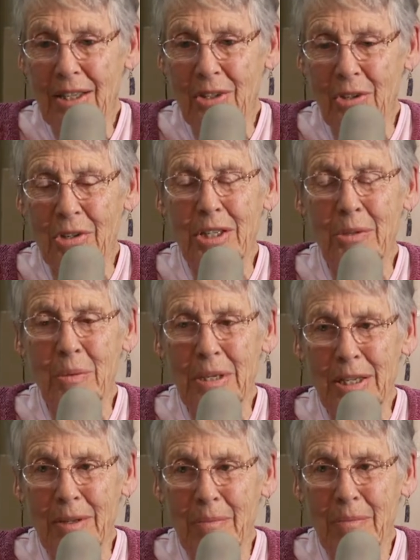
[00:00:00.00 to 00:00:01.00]
nor did
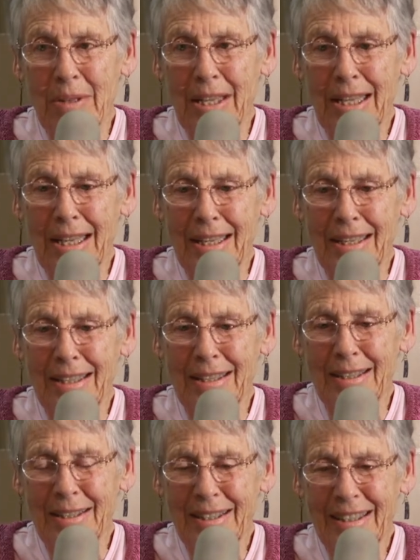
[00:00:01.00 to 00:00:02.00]
we. And uh,